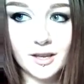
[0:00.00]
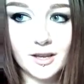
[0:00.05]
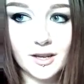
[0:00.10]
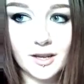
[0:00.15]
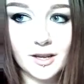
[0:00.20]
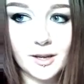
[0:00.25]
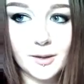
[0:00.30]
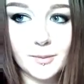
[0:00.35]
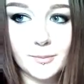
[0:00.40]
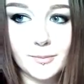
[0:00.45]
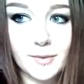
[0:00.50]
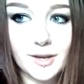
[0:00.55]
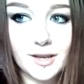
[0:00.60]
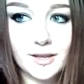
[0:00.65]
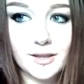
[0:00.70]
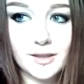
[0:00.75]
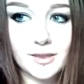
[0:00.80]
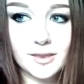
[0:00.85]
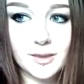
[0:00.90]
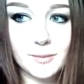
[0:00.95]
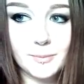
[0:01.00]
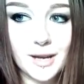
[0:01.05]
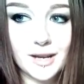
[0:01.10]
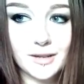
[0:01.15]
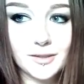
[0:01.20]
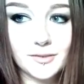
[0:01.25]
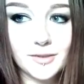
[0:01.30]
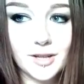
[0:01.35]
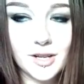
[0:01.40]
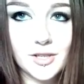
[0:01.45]
The
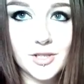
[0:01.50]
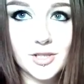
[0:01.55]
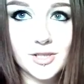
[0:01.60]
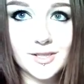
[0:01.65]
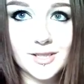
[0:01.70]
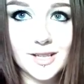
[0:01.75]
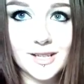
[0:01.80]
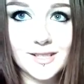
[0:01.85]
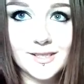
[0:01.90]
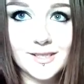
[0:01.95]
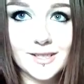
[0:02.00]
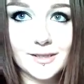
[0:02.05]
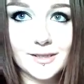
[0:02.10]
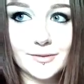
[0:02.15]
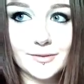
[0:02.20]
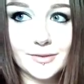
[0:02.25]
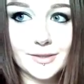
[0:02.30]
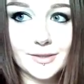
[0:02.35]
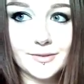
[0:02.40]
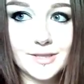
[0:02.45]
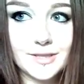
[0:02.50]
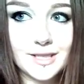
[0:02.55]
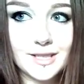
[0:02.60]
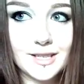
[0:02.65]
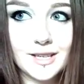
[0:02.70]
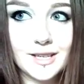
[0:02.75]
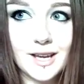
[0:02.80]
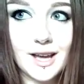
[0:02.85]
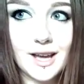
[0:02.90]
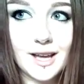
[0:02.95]
Powder Flush is
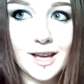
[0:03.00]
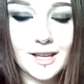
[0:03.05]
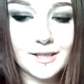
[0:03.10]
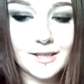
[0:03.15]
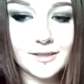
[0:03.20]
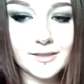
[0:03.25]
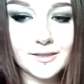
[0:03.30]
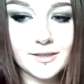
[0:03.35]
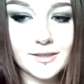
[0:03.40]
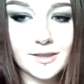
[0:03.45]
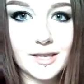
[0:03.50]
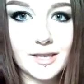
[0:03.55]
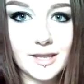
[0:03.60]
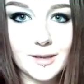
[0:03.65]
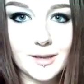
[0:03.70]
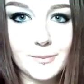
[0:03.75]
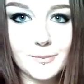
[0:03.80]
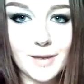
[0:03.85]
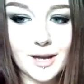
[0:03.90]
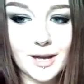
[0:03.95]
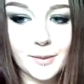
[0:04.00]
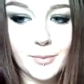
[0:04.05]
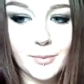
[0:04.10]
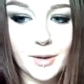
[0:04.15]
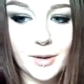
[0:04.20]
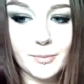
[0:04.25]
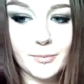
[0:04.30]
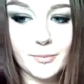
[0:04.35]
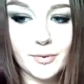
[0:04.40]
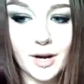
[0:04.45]
$19.50 and the MAC
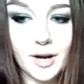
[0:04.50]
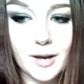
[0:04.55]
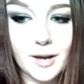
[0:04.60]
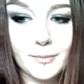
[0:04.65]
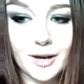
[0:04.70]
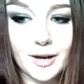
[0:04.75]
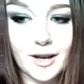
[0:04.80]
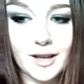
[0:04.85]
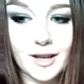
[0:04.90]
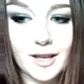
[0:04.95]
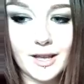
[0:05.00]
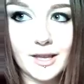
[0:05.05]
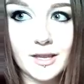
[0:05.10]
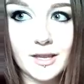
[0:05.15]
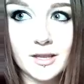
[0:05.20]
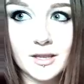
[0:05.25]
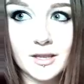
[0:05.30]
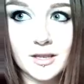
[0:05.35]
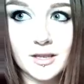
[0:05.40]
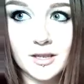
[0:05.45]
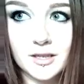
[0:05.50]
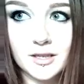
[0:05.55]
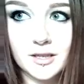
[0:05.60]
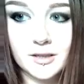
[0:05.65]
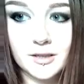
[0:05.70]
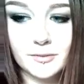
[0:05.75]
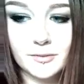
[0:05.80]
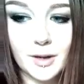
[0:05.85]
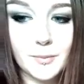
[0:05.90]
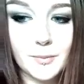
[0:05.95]
Prep and Prime
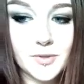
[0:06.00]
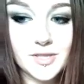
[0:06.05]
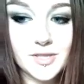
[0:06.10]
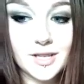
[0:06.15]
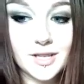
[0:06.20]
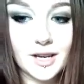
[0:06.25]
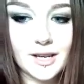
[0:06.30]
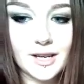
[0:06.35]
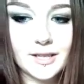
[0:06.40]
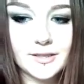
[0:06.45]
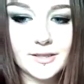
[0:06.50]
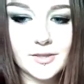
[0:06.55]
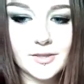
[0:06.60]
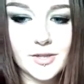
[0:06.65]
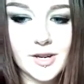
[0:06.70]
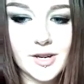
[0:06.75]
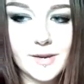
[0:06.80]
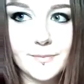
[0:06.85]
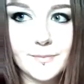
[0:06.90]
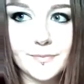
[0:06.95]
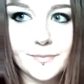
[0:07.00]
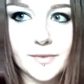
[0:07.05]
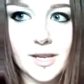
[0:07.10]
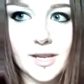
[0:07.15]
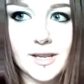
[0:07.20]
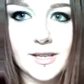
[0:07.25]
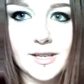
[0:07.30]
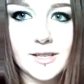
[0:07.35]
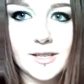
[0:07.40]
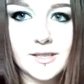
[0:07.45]
Vibrancy Eye,
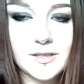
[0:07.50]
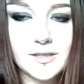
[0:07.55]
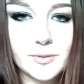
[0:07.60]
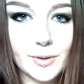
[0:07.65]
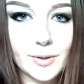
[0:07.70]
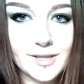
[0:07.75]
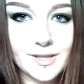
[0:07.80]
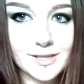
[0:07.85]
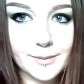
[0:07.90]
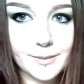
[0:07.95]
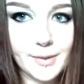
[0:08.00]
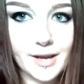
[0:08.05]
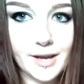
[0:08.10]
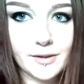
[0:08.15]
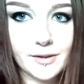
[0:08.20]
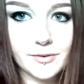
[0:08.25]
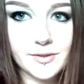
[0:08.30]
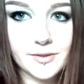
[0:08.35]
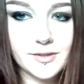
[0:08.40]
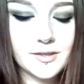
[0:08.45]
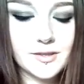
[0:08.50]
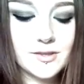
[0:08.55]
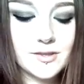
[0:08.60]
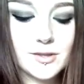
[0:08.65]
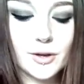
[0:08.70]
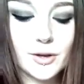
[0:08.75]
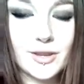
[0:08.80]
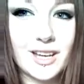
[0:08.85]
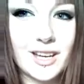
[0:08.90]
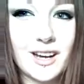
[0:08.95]
is £20.
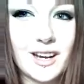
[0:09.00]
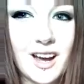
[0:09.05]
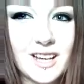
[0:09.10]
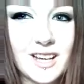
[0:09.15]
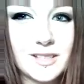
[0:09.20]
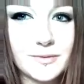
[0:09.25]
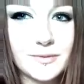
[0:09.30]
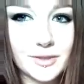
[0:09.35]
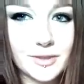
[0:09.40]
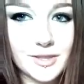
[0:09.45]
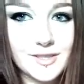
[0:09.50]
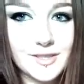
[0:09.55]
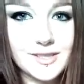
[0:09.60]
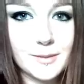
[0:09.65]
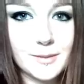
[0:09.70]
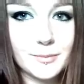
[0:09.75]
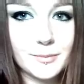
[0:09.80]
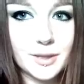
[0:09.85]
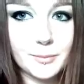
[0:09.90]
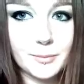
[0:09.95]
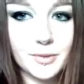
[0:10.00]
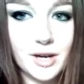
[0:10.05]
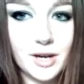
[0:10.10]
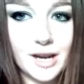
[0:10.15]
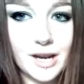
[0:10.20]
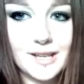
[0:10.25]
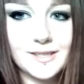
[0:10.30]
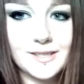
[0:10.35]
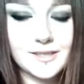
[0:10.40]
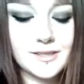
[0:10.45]
So they're kind of on a similar
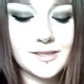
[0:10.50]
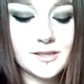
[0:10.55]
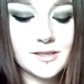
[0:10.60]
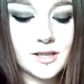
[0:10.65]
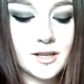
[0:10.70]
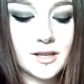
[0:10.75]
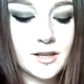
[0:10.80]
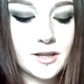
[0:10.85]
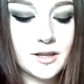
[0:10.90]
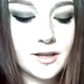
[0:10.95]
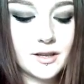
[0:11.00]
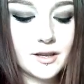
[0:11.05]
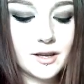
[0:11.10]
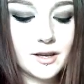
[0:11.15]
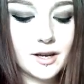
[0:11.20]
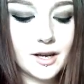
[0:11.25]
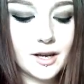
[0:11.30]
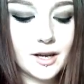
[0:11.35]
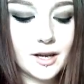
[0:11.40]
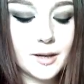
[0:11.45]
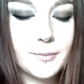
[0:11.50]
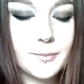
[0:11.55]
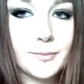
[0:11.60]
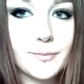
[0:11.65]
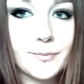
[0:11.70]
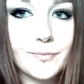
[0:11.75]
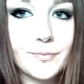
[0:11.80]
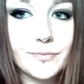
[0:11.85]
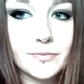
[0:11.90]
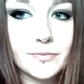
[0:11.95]
price. I